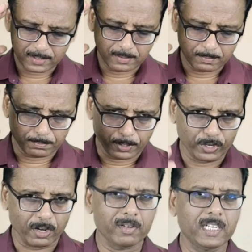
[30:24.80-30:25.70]
bow
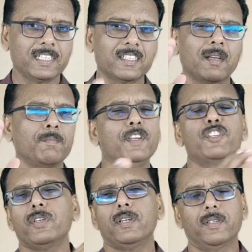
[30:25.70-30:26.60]
down in
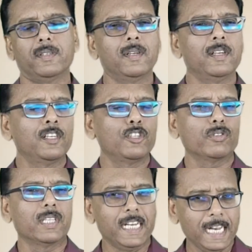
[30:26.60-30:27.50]
submission to
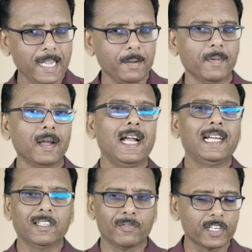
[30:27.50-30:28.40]
the name and
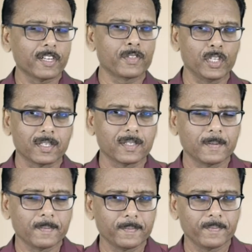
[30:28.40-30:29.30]
the word of God,
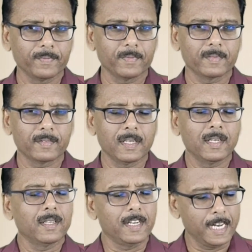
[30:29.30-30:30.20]

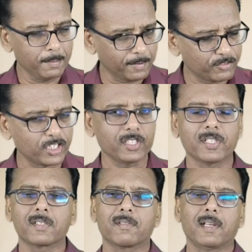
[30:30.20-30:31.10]
name of
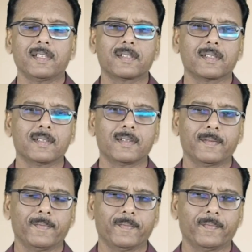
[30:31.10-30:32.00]
Jesus Christ.
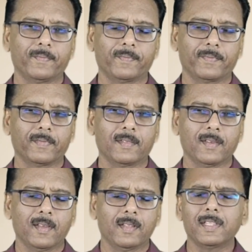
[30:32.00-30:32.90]

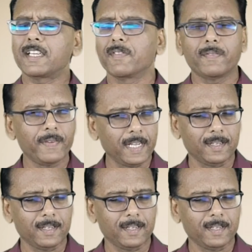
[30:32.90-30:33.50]
That will fail.